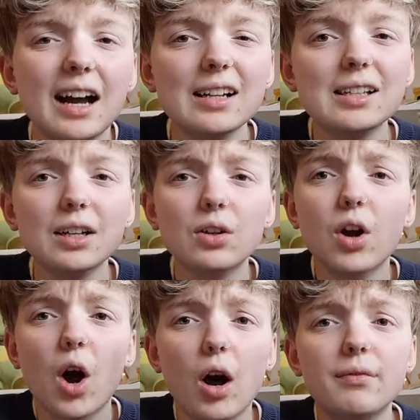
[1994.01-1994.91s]
I'd say a good
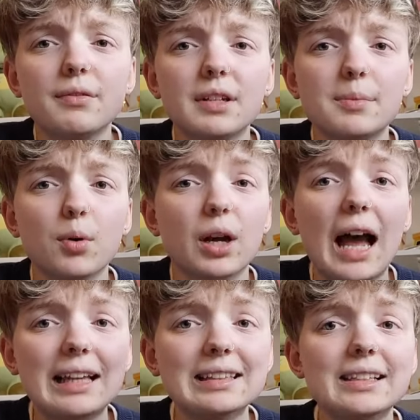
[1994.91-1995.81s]
half of this book
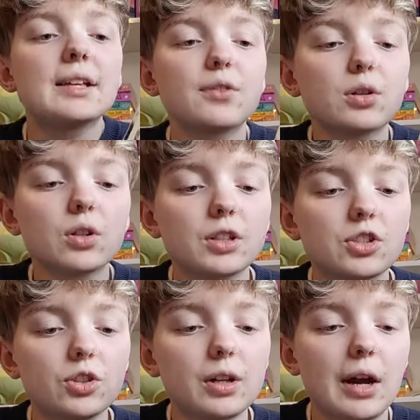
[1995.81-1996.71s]
at least, is focused on this
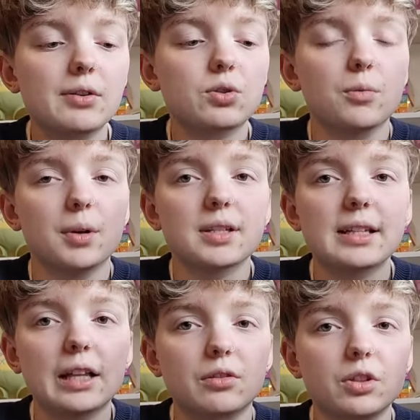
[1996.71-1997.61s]
new character called
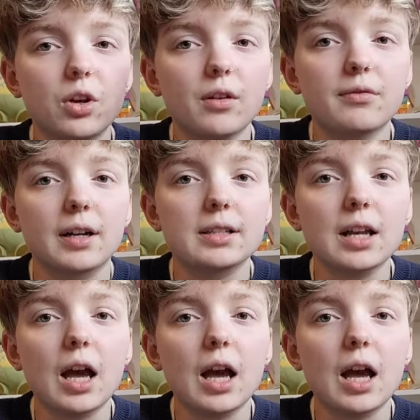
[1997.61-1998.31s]
Marcella and her friends.